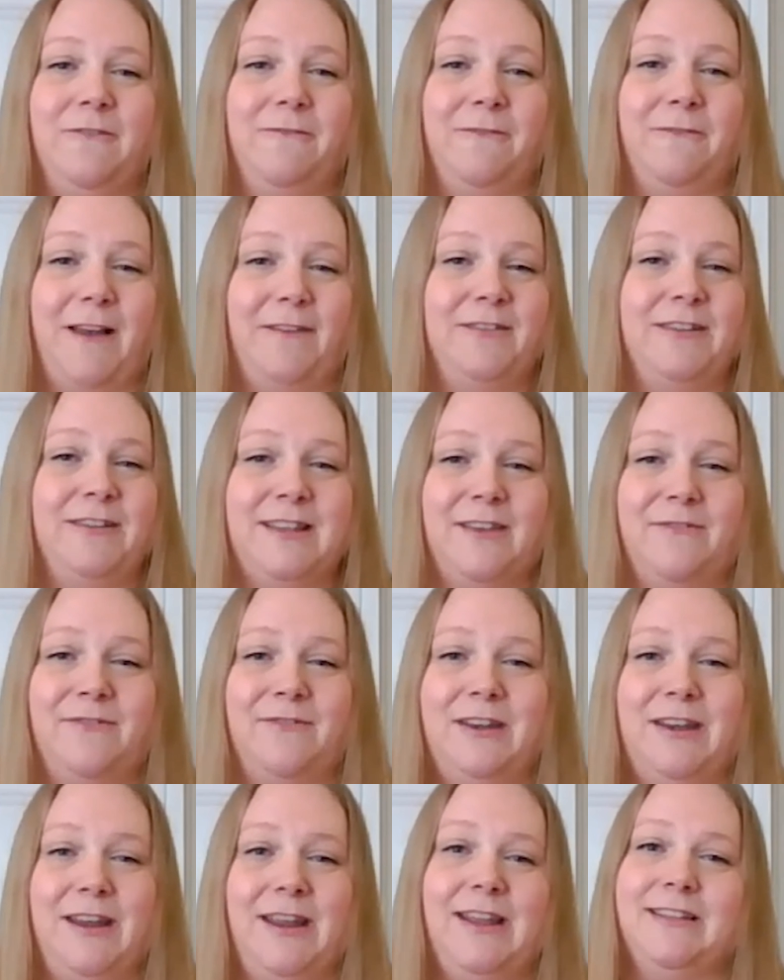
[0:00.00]
5 to
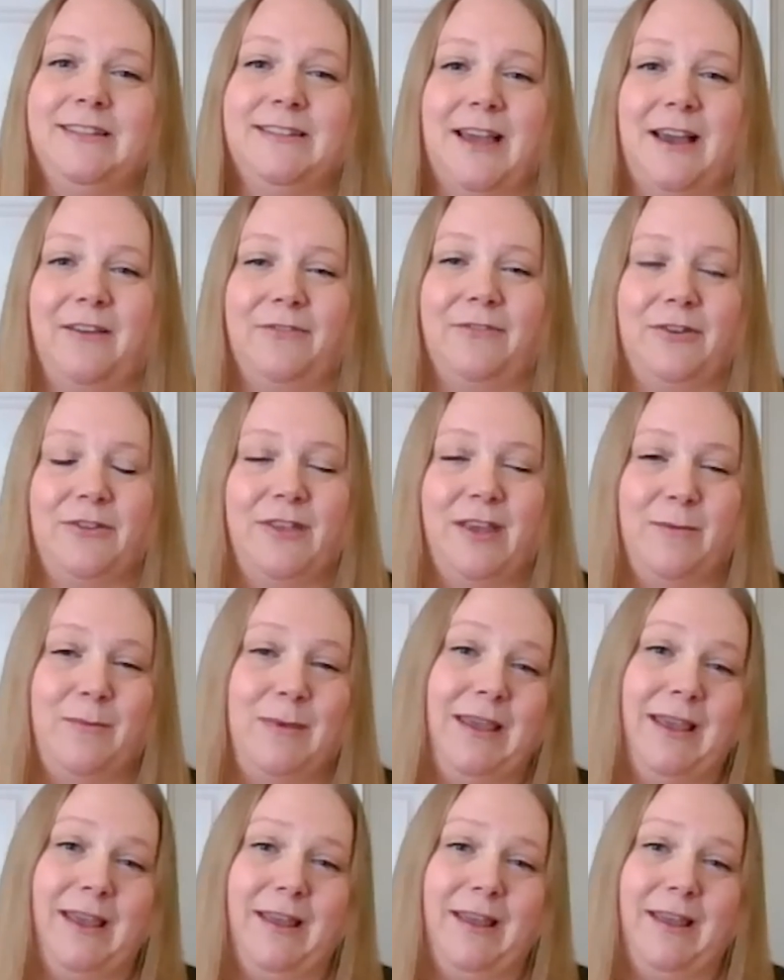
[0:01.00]
7 days after they
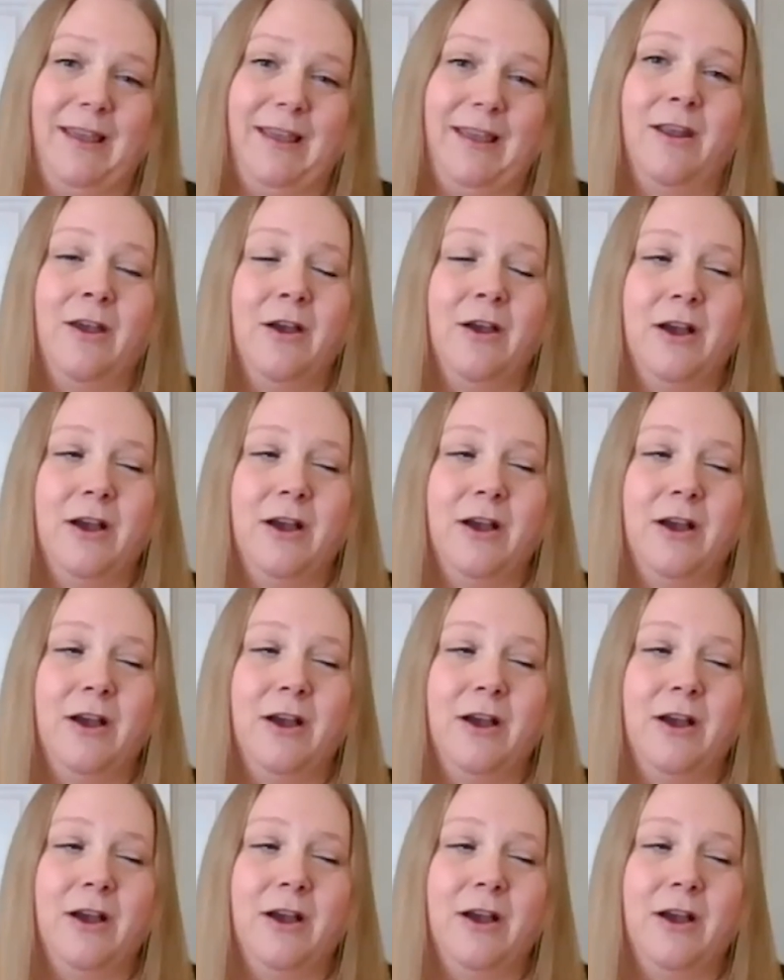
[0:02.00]
begin,